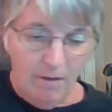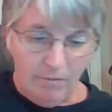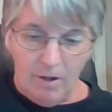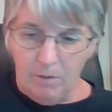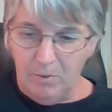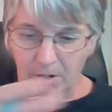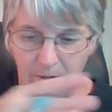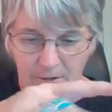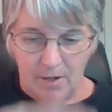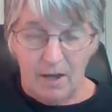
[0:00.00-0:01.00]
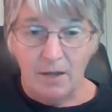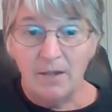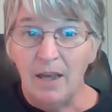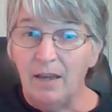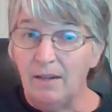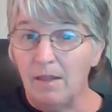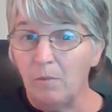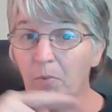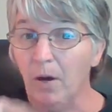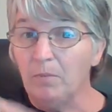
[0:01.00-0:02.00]
have a lot of plus size. They
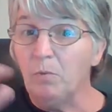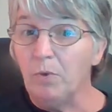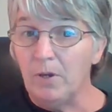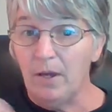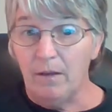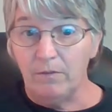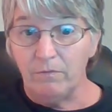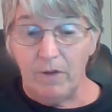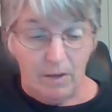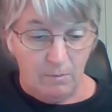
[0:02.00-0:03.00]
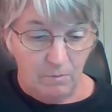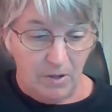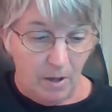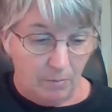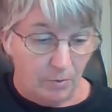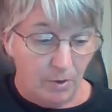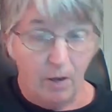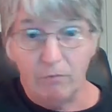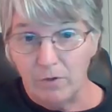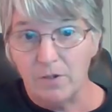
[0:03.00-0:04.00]
probably would have if I'd been able to go
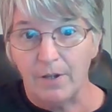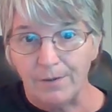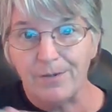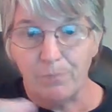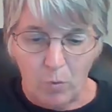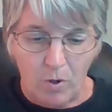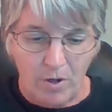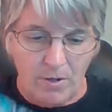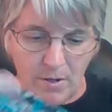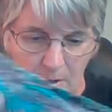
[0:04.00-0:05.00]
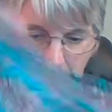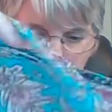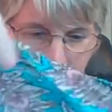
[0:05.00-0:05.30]
first thing this morning. So